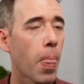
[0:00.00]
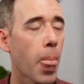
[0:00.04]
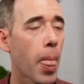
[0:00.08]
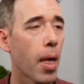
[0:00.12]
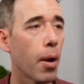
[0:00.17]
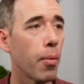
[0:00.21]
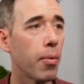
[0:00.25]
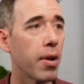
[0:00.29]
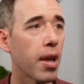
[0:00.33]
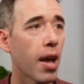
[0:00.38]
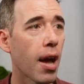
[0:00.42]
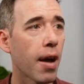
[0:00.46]

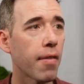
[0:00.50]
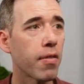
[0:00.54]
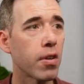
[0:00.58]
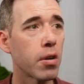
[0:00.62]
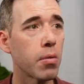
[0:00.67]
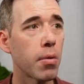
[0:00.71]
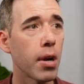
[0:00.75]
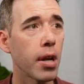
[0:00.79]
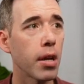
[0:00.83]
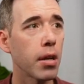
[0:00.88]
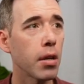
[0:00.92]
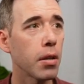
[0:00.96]
we have our
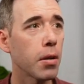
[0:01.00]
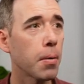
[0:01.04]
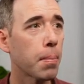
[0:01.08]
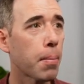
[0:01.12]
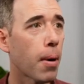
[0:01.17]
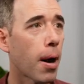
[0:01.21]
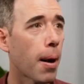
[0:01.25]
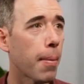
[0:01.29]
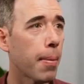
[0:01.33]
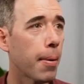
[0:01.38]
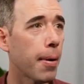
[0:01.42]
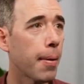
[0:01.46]
regular
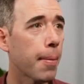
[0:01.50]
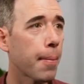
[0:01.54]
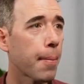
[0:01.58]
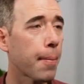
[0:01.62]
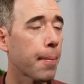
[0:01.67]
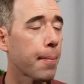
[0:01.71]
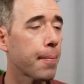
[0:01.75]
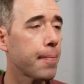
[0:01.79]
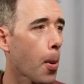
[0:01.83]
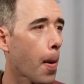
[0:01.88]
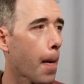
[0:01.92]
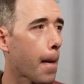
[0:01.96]
pop-up,
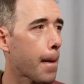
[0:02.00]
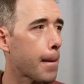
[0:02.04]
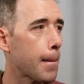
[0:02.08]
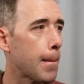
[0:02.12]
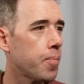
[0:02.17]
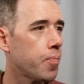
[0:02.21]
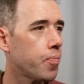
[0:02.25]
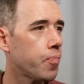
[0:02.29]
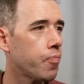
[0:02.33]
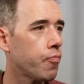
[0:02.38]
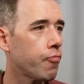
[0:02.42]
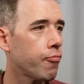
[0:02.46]

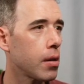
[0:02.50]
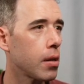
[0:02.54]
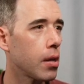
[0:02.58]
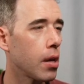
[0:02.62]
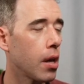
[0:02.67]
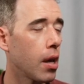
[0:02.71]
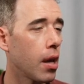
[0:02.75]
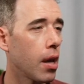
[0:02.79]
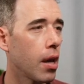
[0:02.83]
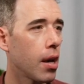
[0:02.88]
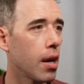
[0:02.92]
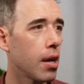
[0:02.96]

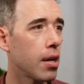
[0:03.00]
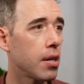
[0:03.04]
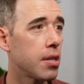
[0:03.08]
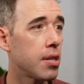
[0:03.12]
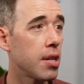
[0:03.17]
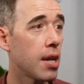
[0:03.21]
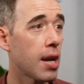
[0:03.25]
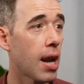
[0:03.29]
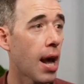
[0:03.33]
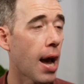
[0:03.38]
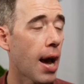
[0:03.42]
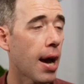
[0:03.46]
and
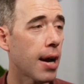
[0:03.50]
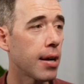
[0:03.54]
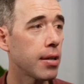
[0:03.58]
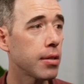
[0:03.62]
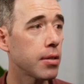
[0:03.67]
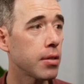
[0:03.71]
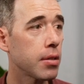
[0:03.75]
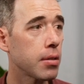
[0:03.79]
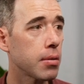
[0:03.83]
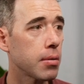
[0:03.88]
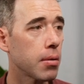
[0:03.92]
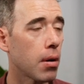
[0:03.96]
it
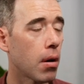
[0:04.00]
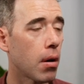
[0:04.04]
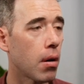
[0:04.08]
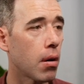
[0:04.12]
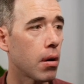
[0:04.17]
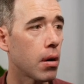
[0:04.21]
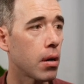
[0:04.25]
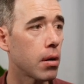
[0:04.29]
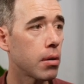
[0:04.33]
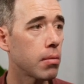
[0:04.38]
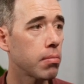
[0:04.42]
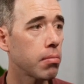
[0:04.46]
has
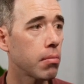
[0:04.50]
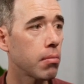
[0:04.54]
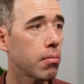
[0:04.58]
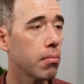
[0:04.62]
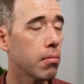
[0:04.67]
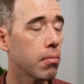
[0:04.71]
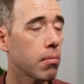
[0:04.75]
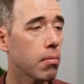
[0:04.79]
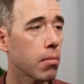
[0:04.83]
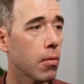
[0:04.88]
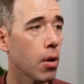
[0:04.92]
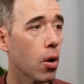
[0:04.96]
our
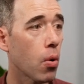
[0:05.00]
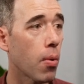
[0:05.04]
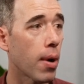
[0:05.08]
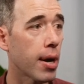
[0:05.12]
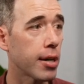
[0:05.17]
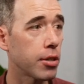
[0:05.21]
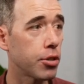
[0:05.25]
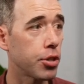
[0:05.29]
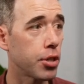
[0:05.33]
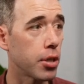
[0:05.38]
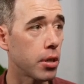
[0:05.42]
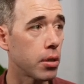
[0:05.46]

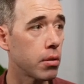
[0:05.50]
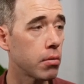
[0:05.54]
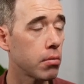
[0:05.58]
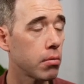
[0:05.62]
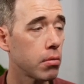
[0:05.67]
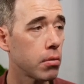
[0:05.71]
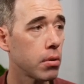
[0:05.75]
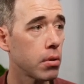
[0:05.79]
question